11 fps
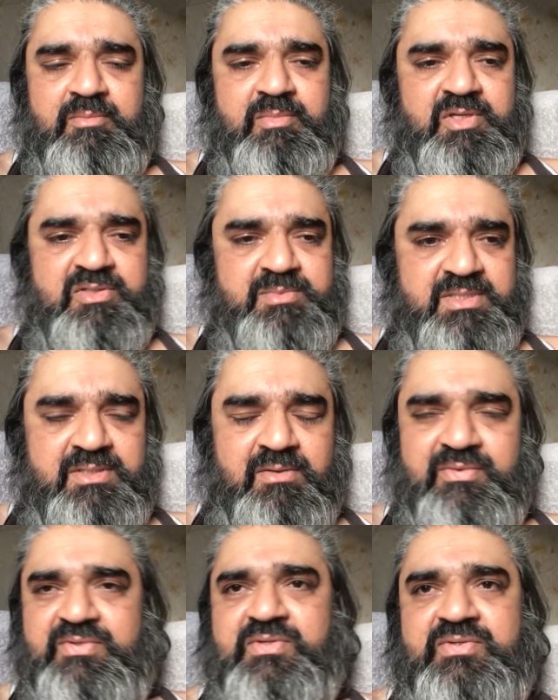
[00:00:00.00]
because my
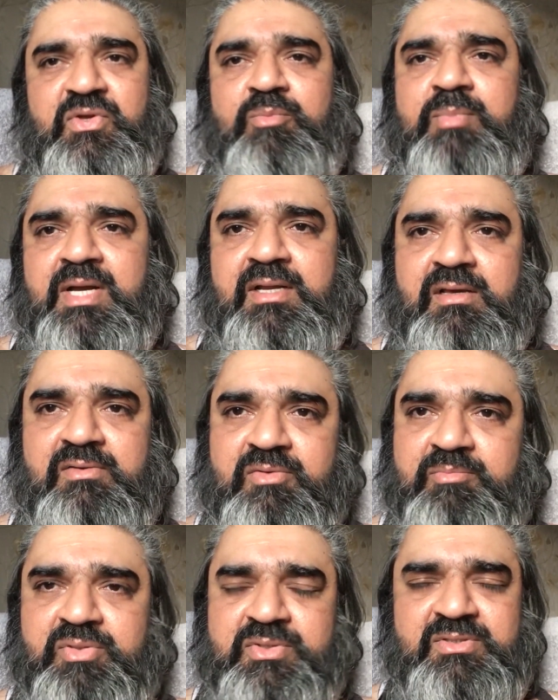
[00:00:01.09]
shoulders are so bad I couldn't push